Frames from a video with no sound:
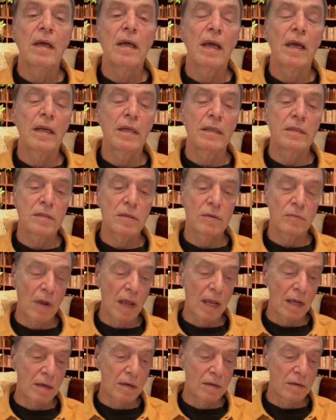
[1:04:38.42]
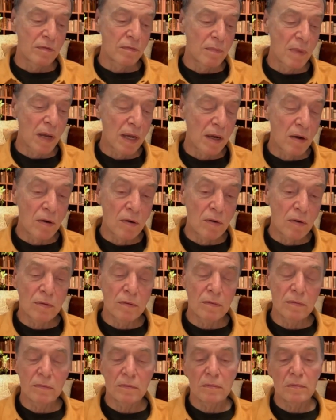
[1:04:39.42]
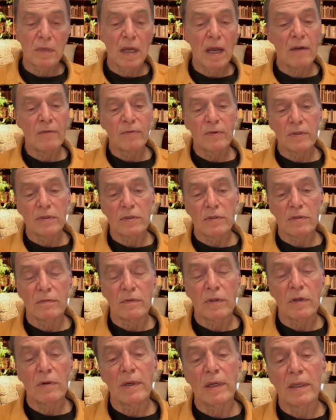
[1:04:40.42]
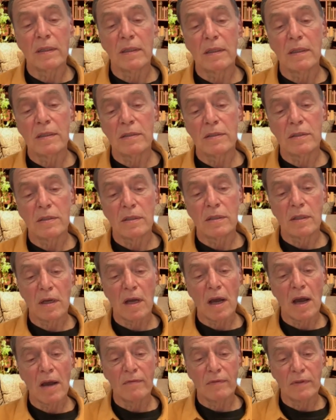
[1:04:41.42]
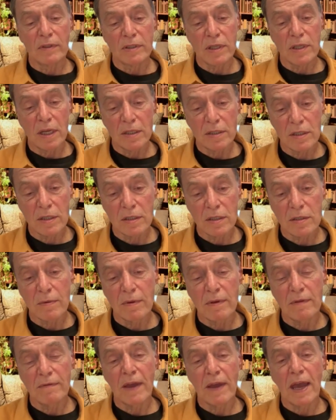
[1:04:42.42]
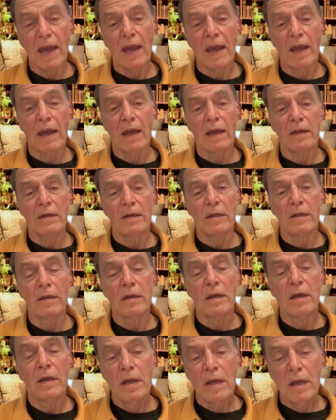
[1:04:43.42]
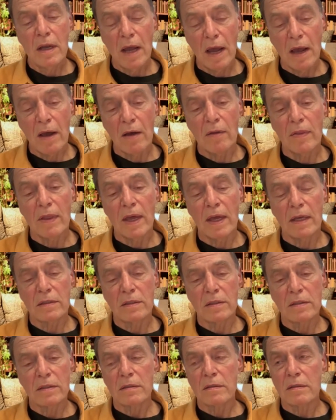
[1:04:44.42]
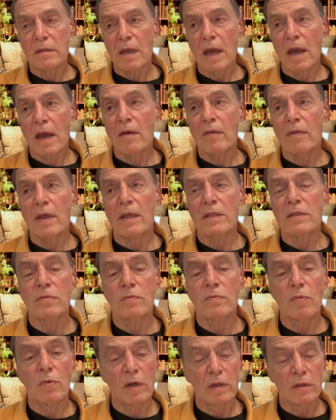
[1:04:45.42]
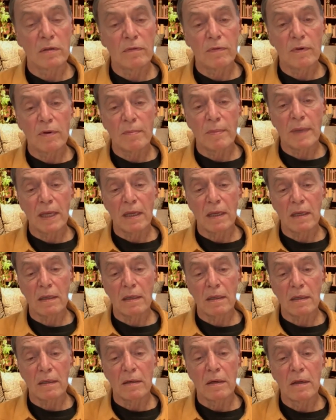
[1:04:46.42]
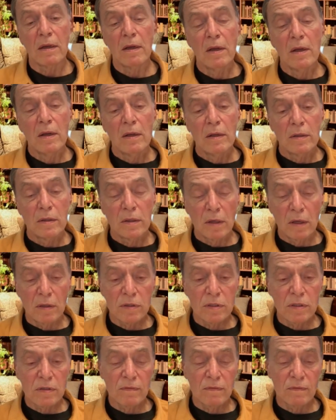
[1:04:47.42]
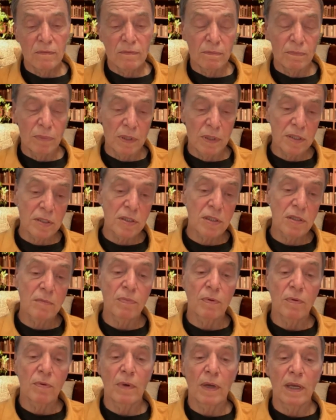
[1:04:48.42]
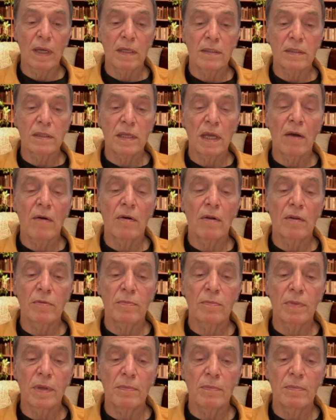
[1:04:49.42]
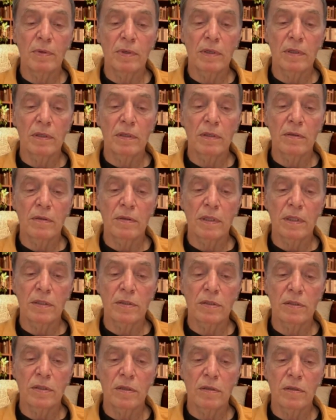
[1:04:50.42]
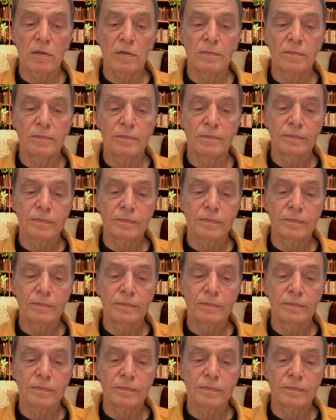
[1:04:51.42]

And it's a record of my own efforts of doing this and the conversations we've had and how that's worked for me, and some pretty simple ways how other people can do this too.